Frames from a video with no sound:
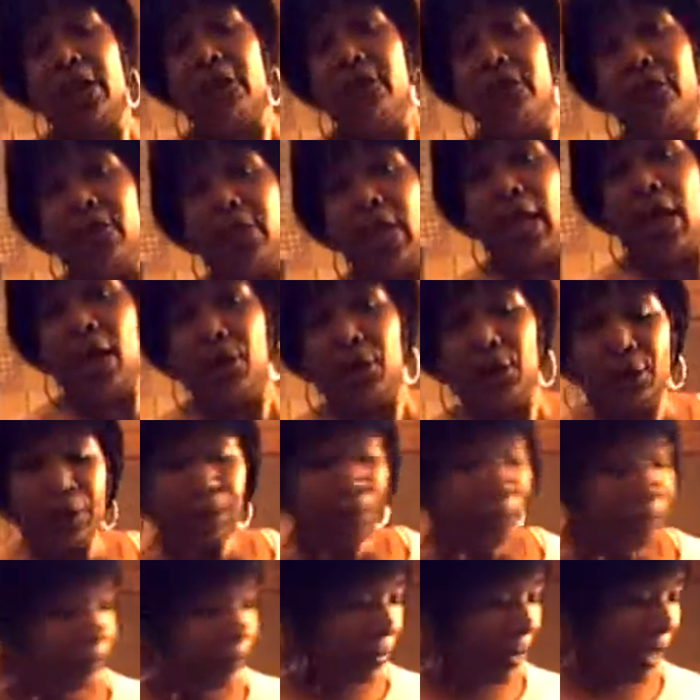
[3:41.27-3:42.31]
our flour,
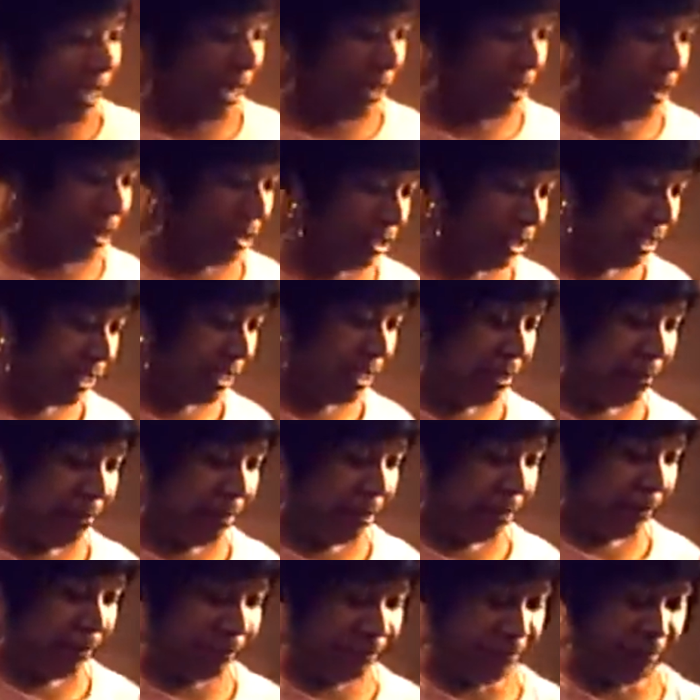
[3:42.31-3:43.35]
and our
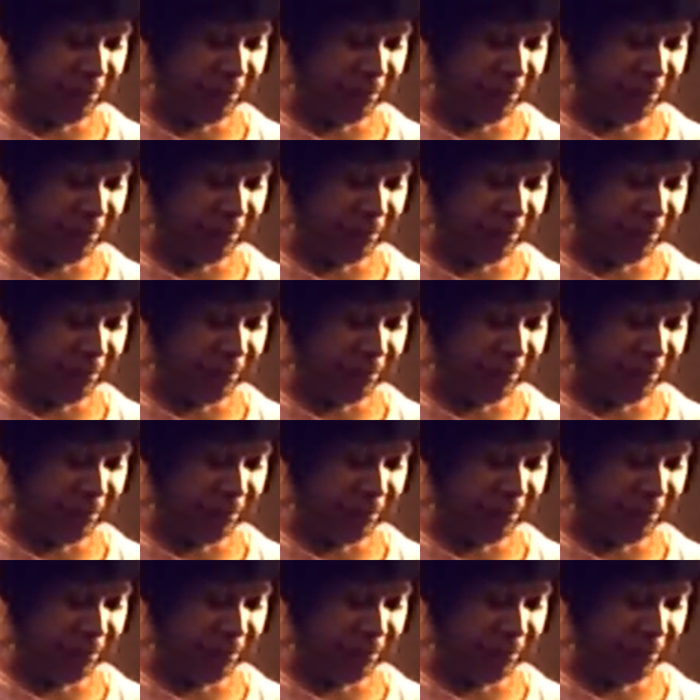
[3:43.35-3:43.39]
cinnamon.